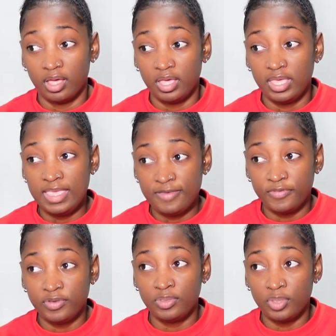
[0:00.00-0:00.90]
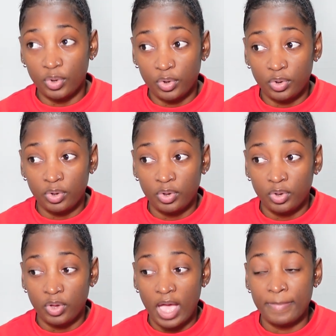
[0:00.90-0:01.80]
even though
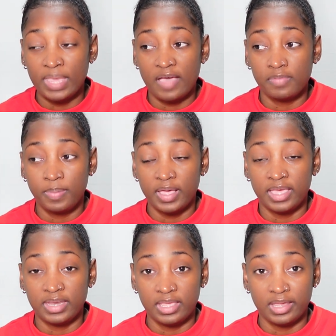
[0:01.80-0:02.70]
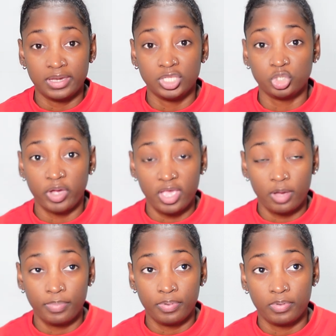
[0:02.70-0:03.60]
I may have applied it and it dry
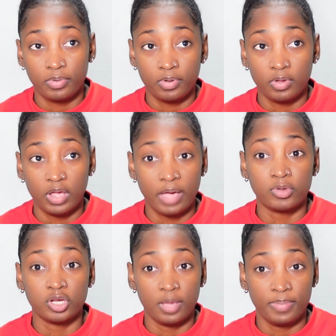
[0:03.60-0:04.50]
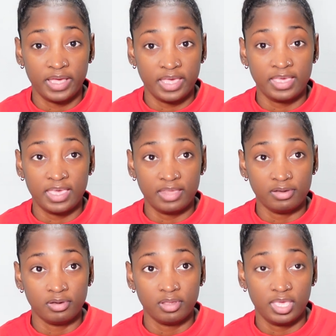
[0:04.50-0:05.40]
up, I'm gonna apply it
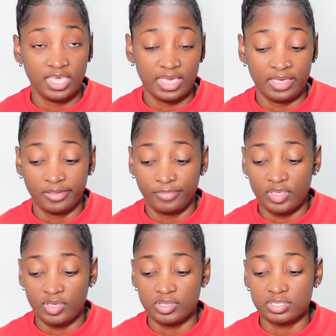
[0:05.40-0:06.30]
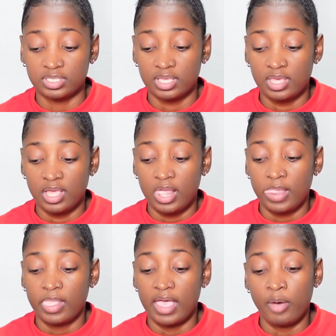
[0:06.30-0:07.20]
again, okay? Because
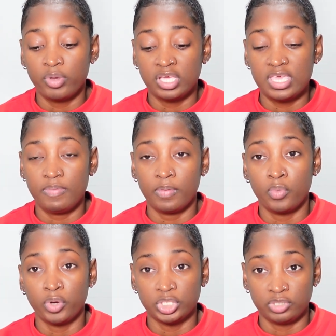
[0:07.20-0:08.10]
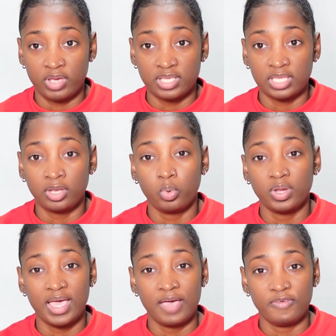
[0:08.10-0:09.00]
I want to keep it moisturized. I don't
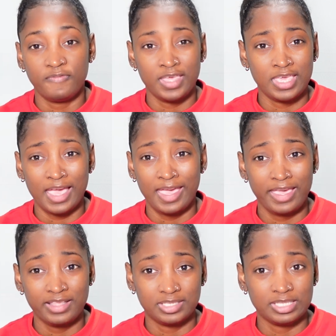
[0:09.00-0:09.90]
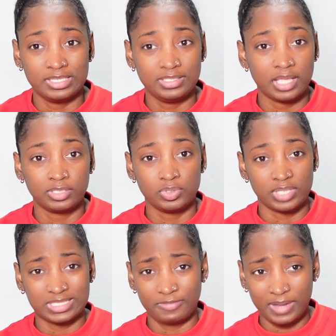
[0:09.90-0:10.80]
want to have it flaky. I hate to see tattoos
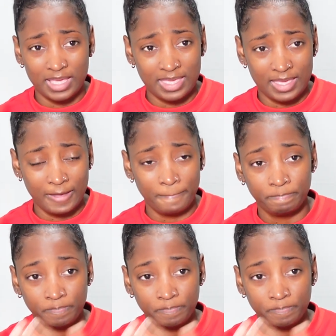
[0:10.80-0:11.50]
that's flaking